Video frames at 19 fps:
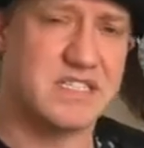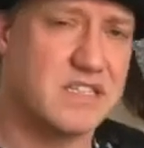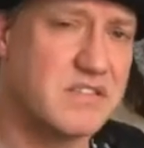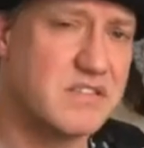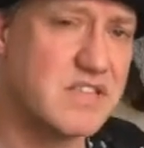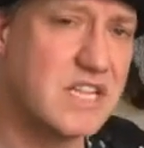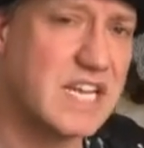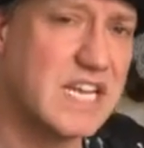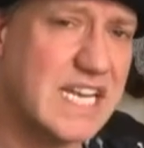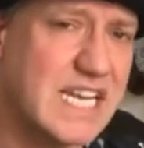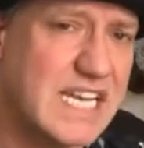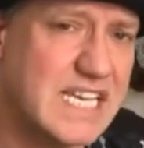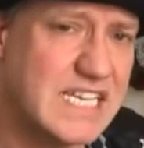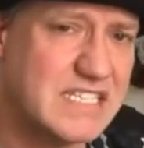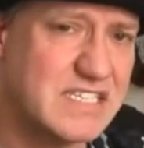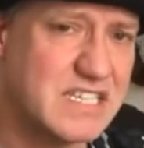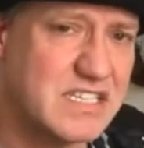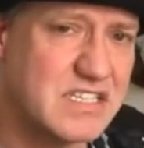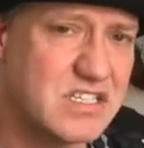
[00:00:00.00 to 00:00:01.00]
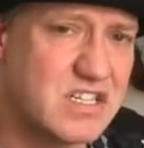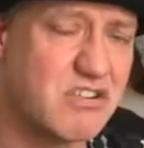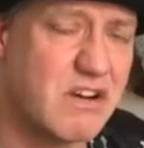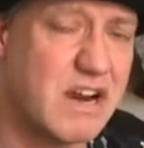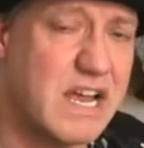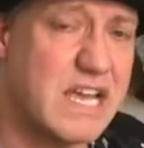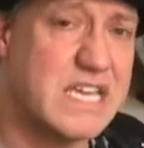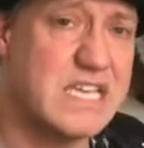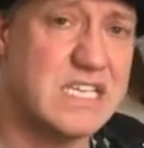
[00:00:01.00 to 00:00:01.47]
the latest
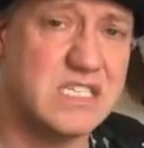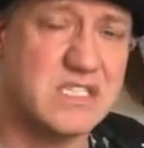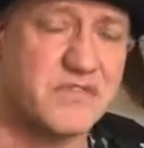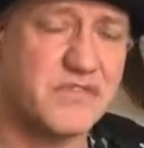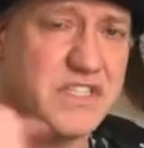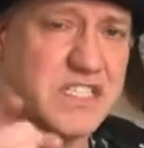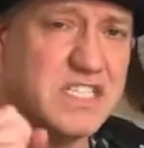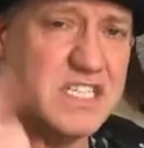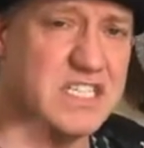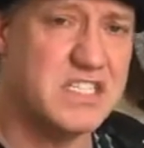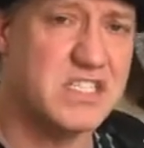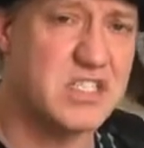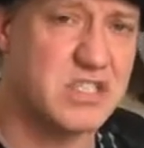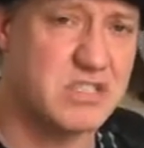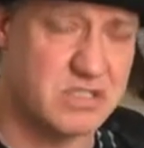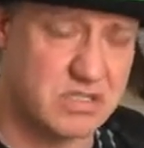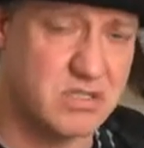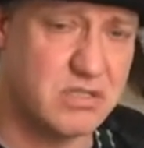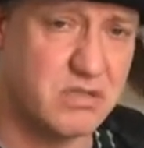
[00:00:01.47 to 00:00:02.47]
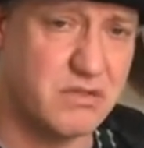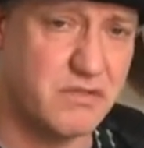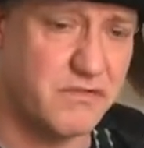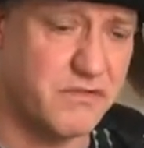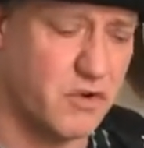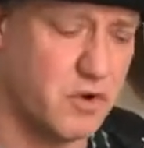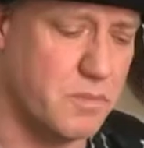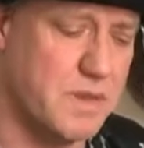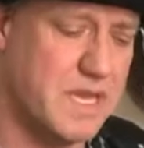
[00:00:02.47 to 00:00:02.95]
craze for teachers to
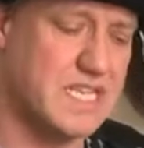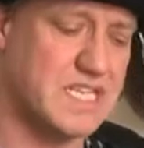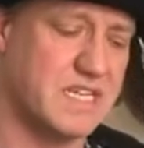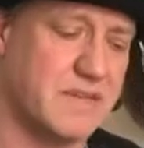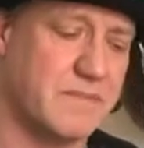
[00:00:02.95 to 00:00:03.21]
forbid.